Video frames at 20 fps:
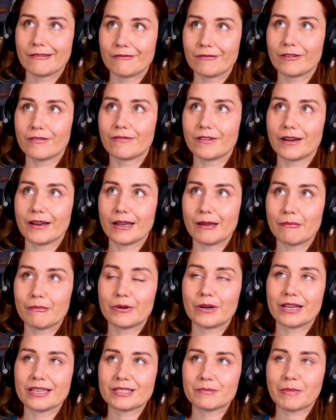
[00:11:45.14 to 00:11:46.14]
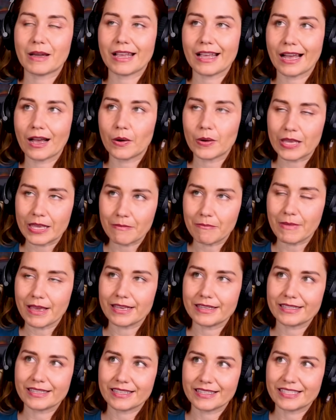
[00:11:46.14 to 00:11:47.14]
feel very impressed by how he
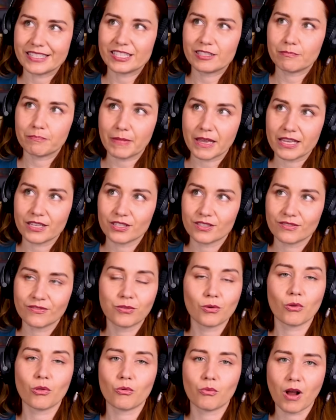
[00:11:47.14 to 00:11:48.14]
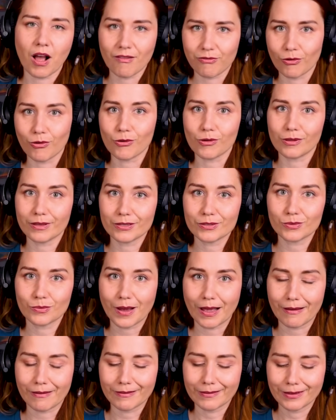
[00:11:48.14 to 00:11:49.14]
makes space for the raw vocal as
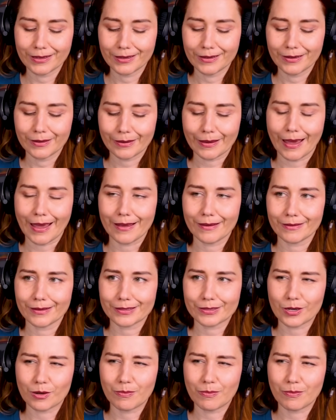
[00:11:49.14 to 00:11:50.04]
well. Okay, let's